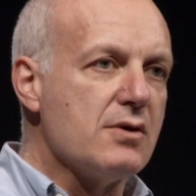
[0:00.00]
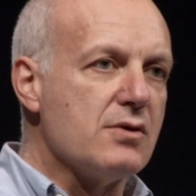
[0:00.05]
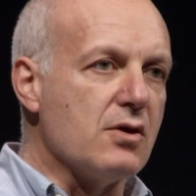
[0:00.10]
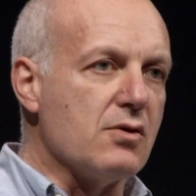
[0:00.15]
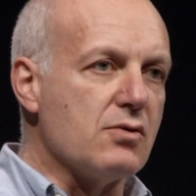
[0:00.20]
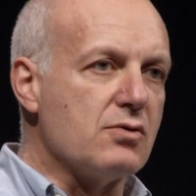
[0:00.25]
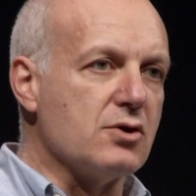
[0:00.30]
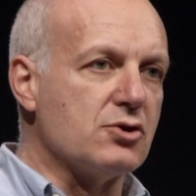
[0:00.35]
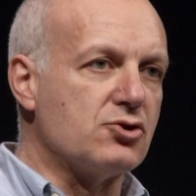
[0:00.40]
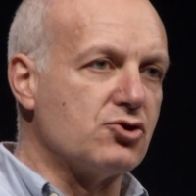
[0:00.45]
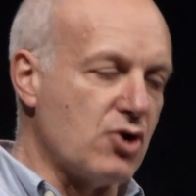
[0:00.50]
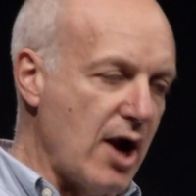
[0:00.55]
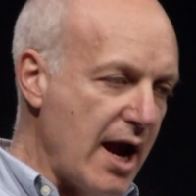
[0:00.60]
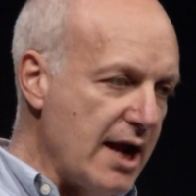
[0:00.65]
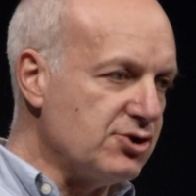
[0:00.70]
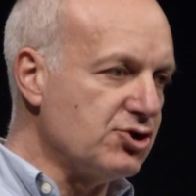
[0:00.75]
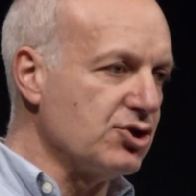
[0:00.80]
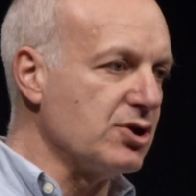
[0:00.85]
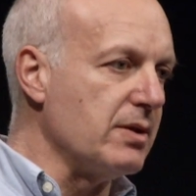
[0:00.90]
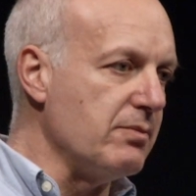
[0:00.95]
the
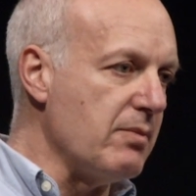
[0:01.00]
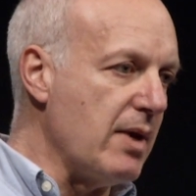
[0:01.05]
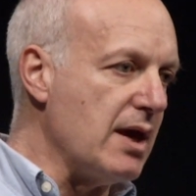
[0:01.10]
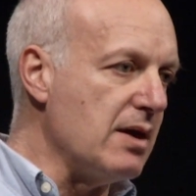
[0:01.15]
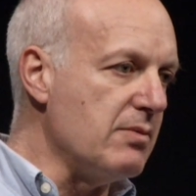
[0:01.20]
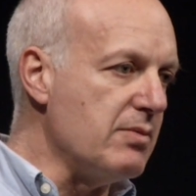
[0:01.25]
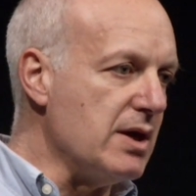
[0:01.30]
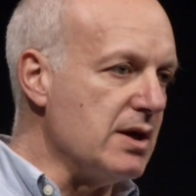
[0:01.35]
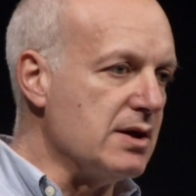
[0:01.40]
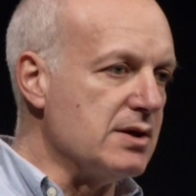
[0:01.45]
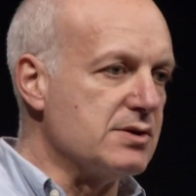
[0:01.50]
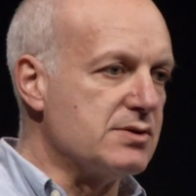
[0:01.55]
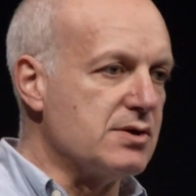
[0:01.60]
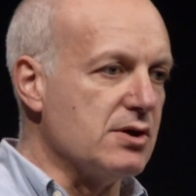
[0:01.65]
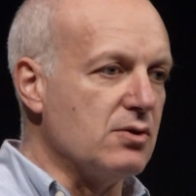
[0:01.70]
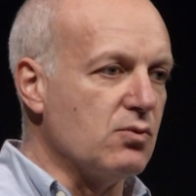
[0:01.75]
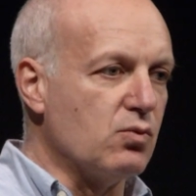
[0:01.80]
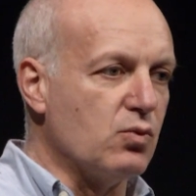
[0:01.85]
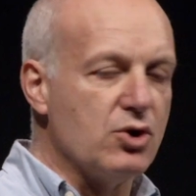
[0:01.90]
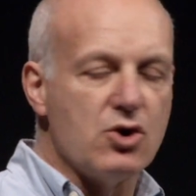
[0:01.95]
tragedy maybe is
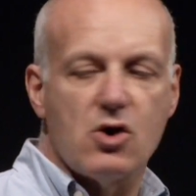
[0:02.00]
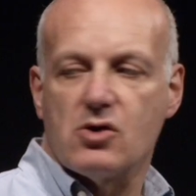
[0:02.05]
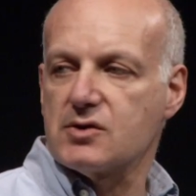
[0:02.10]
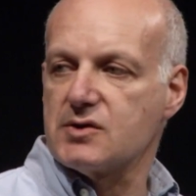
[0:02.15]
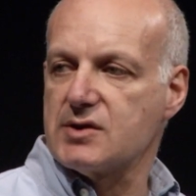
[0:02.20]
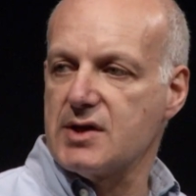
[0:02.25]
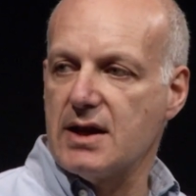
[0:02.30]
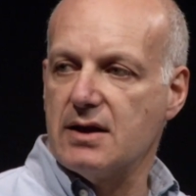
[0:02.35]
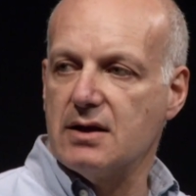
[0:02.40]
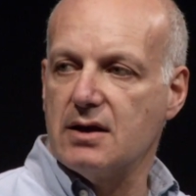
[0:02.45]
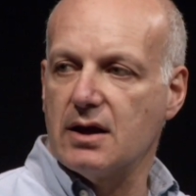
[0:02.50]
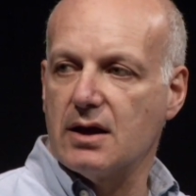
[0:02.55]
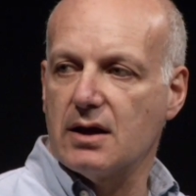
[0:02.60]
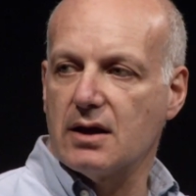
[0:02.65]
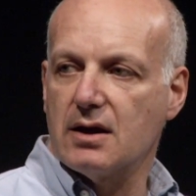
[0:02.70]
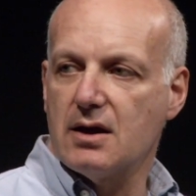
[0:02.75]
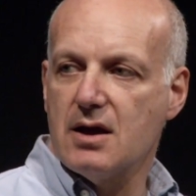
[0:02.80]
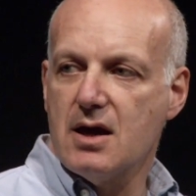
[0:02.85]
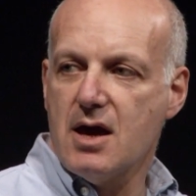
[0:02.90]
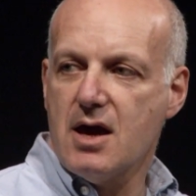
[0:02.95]
that we're not
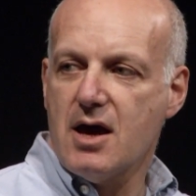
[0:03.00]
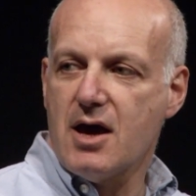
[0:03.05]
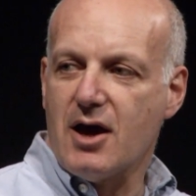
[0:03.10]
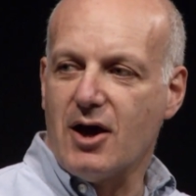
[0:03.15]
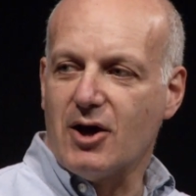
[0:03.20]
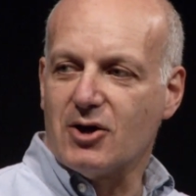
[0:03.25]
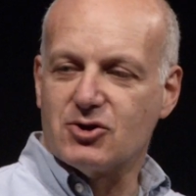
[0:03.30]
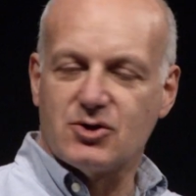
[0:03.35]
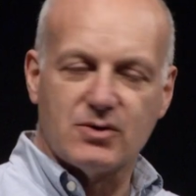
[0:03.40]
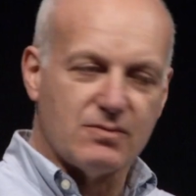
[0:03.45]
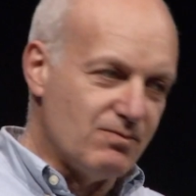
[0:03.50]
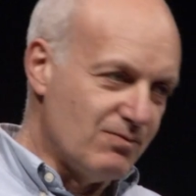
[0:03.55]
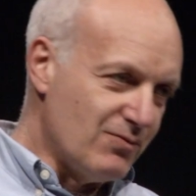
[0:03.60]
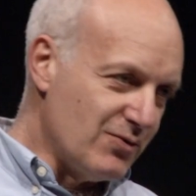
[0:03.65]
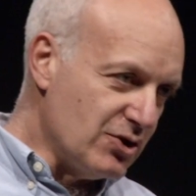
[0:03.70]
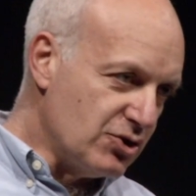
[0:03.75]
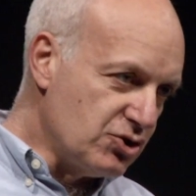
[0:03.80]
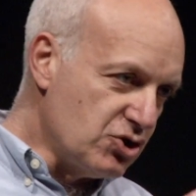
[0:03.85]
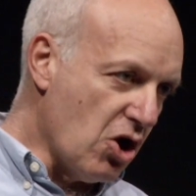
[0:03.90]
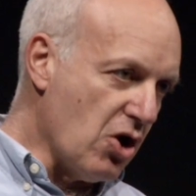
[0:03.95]
sending
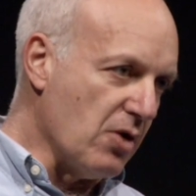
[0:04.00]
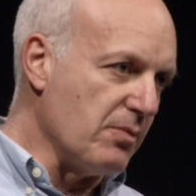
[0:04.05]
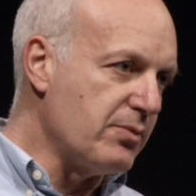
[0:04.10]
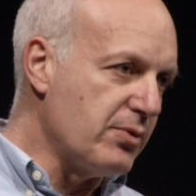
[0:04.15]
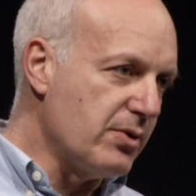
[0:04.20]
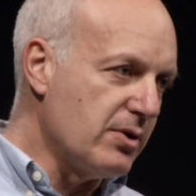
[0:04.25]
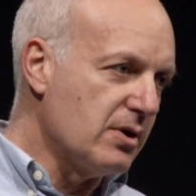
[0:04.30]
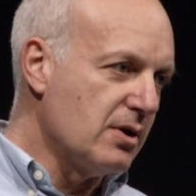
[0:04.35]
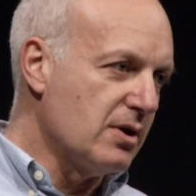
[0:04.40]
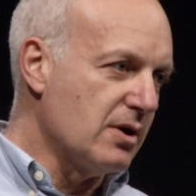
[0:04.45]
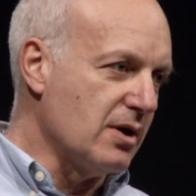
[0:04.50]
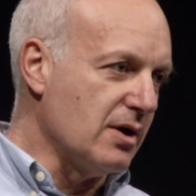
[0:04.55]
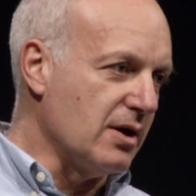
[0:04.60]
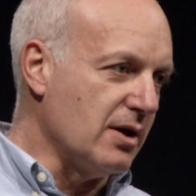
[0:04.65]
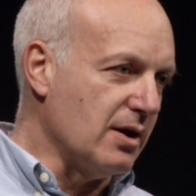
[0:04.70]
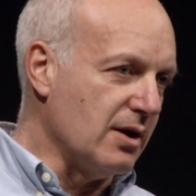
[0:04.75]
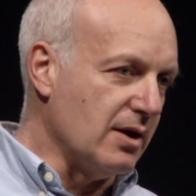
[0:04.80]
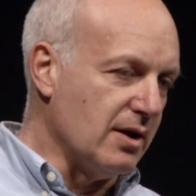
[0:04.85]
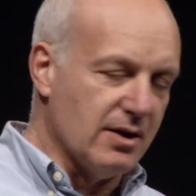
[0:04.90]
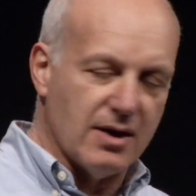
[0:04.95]
the top
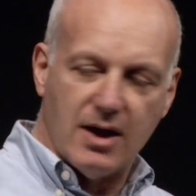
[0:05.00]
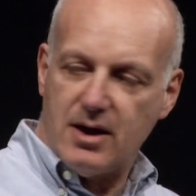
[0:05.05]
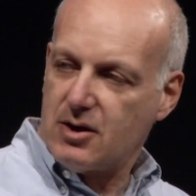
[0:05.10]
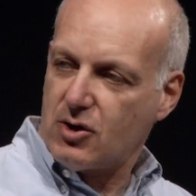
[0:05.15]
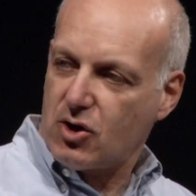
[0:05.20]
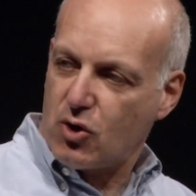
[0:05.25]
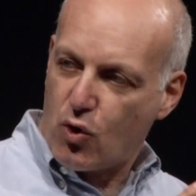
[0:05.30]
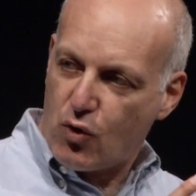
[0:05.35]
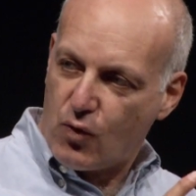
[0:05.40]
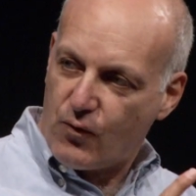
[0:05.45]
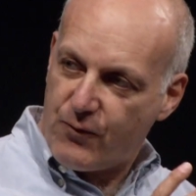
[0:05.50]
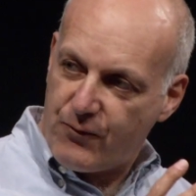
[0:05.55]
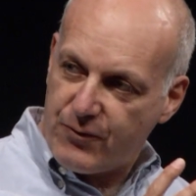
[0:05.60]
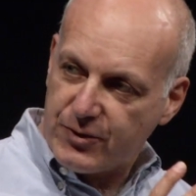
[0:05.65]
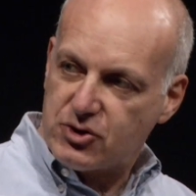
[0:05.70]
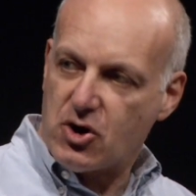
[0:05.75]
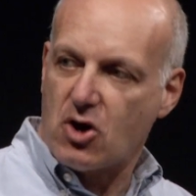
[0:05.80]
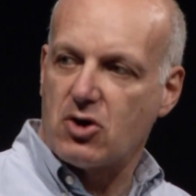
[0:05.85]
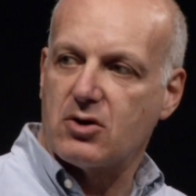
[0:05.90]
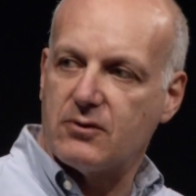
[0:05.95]

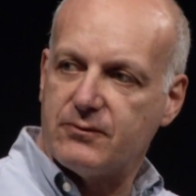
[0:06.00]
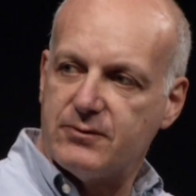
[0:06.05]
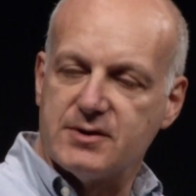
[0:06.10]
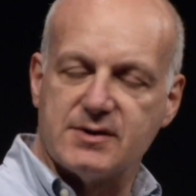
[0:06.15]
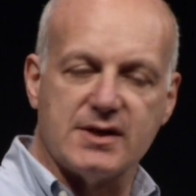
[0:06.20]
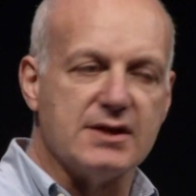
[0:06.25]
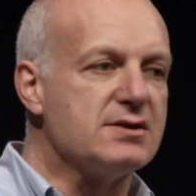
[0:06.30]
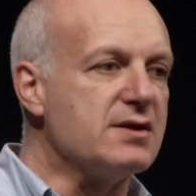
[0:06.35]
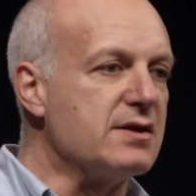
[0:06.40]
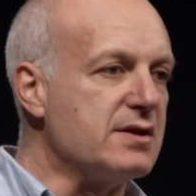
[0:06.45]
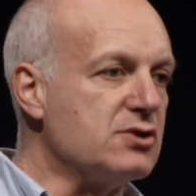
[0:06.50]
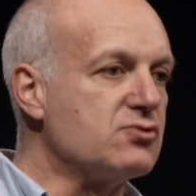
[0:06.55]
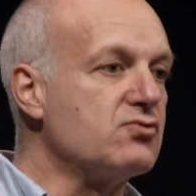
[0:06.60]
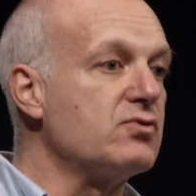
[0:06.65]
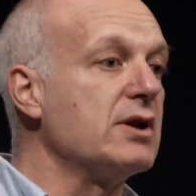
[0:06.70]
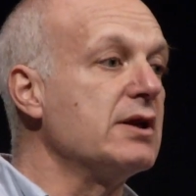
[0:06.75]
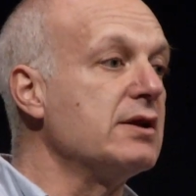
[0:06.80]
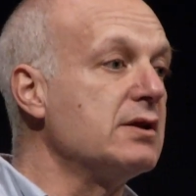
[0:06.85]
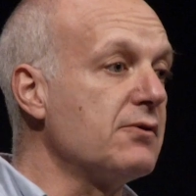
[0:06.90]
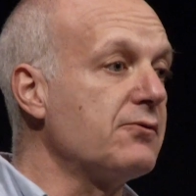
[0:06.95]
photographers into these
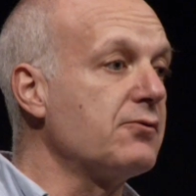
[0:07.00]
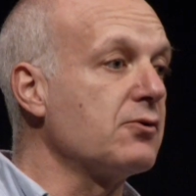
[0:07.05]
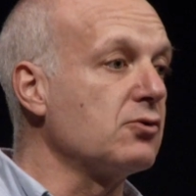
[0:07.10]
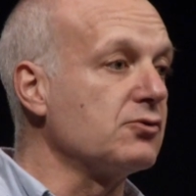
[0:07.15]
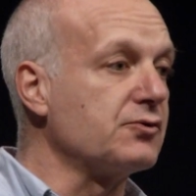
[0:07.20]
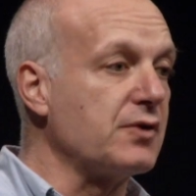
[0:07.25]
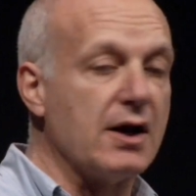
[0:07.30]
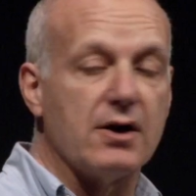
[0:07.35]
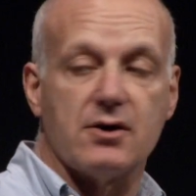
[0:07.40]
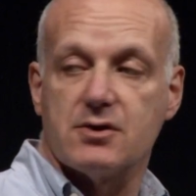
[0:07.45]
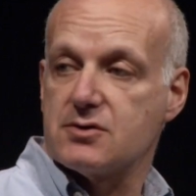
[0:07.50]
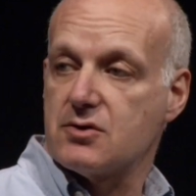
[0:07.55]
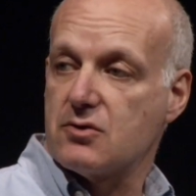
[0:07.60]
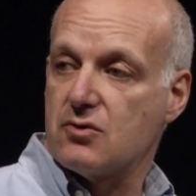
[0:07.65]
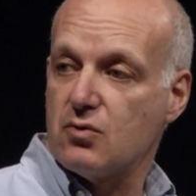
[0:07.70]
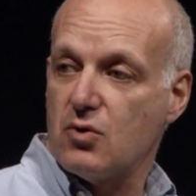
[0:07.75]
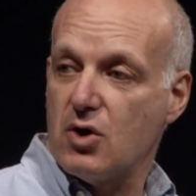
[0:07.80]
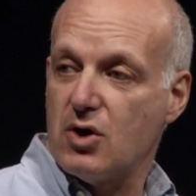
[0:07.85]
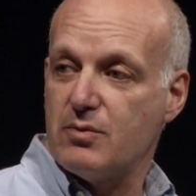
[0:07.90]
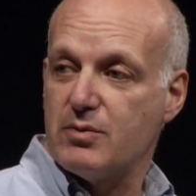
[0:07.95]
really difficult areas of
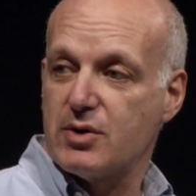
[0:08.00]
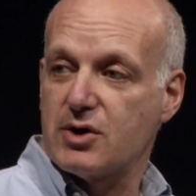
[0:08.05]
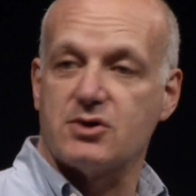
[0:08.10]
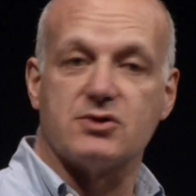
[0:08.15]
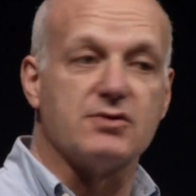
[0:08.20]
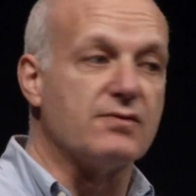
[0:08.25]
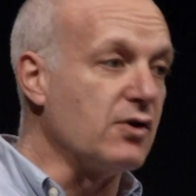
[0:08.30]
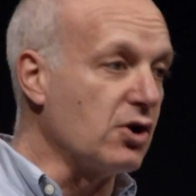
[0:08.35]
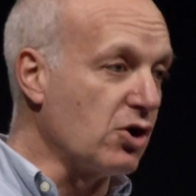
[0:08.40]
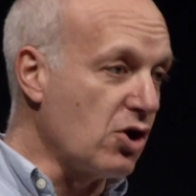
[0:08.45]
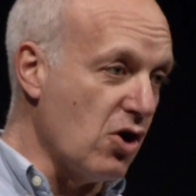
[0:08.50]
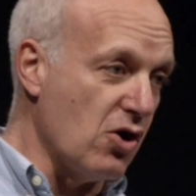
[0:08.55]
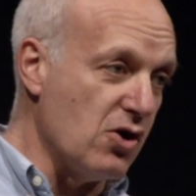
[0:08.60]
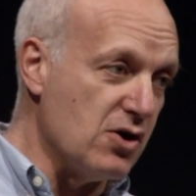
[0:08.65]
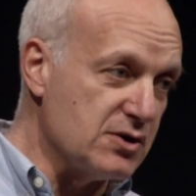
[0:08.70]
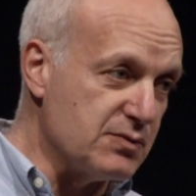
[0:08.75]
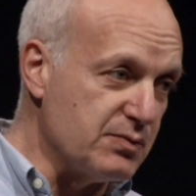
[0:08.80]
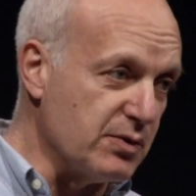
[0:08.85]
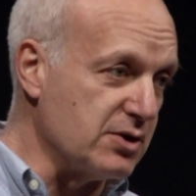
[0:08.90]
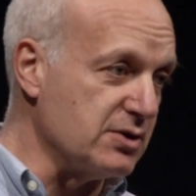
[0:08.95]
the world because of the
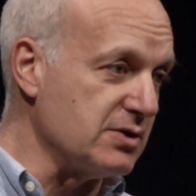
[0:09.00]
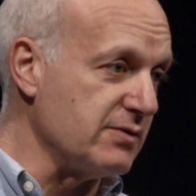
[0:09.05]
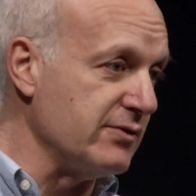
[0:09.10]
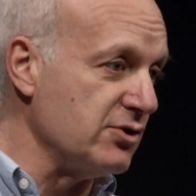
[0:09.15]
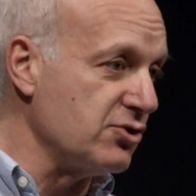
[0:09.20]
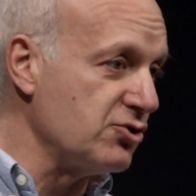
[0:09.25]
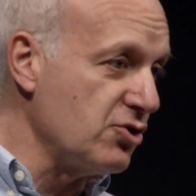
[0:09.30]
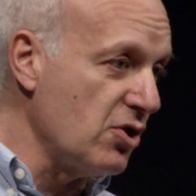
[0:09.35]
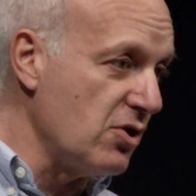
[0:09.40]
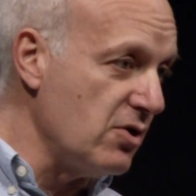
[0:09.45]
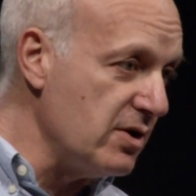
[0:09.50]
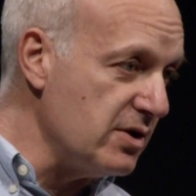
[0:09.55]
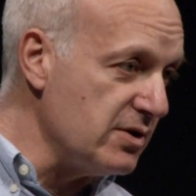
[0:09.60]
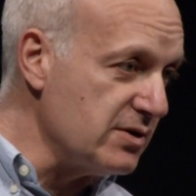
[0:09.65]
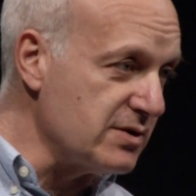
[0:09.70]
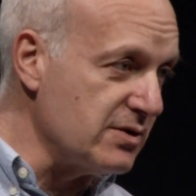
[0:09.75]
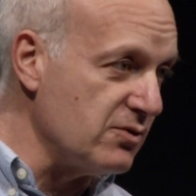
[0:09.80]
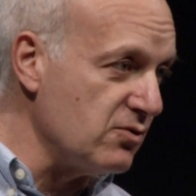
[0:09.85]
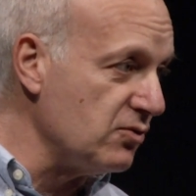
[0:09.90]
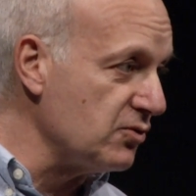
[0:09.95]
cost, because of
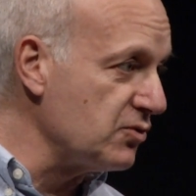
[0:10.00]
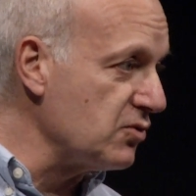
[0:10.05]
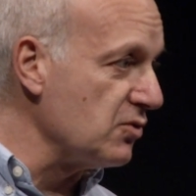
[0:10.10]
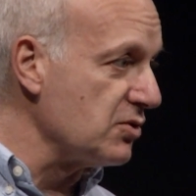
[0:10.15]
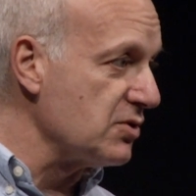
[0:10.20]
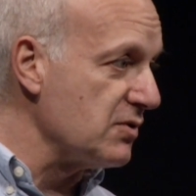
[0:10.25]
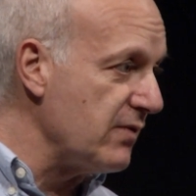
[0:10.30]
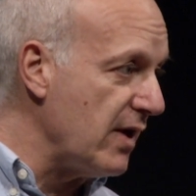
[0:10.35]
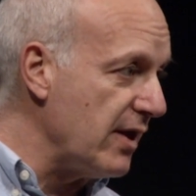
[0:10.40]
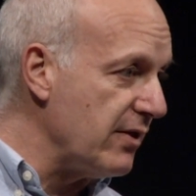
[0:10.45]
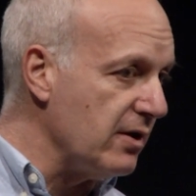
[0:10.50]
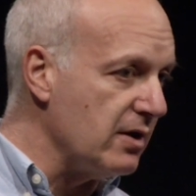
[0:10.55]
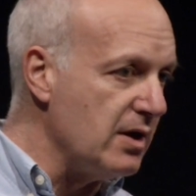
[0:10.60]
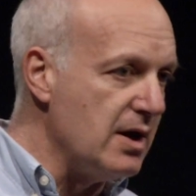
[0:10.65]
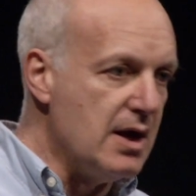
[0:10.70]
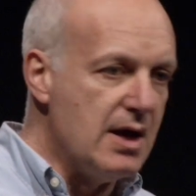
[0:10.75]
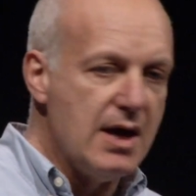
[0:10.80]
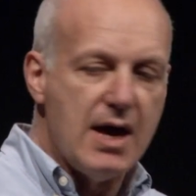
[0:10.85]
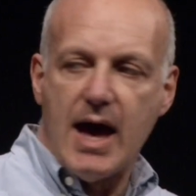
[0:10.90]
insurance and all sorts of other